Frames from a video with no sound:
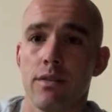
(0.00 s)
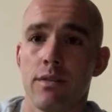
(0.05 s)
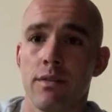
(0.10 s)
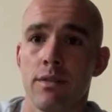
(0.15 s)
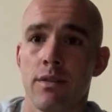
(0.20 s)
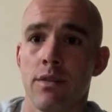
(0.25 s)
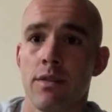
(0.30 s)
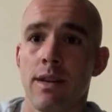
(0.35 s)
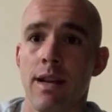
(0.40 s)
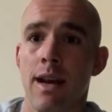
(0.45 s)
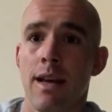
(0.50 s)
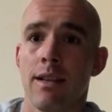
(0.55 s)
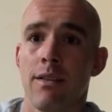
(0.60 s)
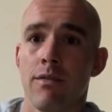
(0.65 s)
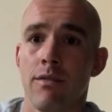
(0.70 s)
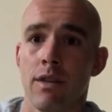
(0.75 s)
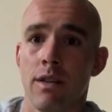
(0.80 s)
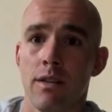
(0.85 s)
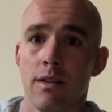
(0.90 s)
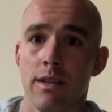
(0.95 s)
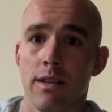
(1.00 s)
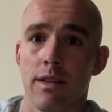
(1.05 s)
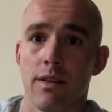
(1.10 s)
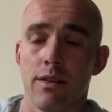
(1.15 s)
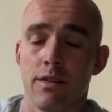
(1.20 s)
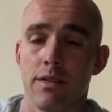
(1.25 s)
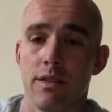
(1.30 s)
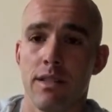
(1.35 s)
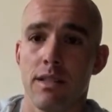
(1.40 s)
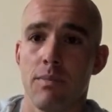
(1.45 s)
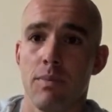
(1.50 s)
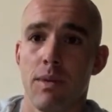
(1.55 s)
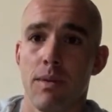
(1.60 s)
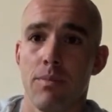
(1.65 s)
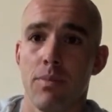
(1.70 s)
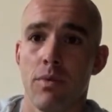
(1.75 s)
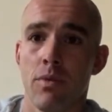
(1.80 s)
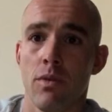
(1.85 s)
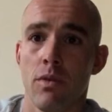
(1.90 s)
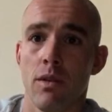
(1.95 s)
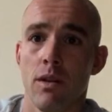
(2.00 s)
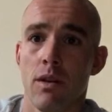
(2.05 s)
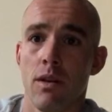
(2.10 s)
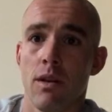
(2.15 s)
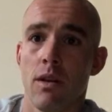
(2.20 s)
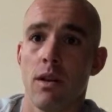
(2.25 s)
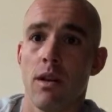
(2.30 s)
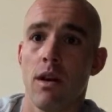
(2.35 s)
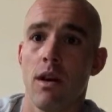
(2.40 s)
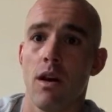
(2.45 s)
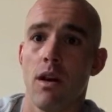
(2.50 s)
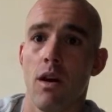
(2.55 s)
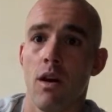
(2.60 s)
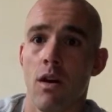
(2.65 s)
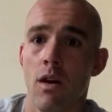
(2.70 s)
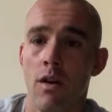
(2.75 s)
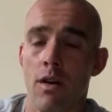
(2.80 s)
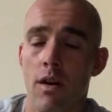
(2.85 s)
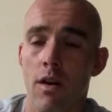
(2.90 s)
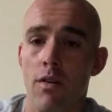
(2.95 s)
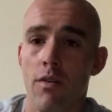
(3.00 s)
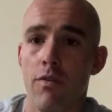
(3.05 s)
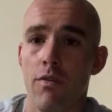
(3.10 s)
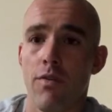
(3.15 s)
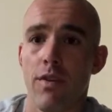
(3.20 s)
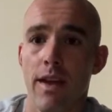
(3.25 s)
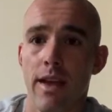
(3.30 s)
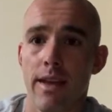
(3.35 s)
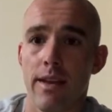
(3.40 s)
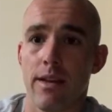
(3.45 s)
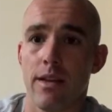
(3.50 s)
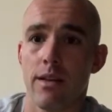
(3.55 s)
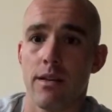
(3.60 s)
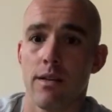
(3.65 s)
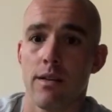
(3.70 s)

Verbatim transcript: They're not real leaders. These people are are fake.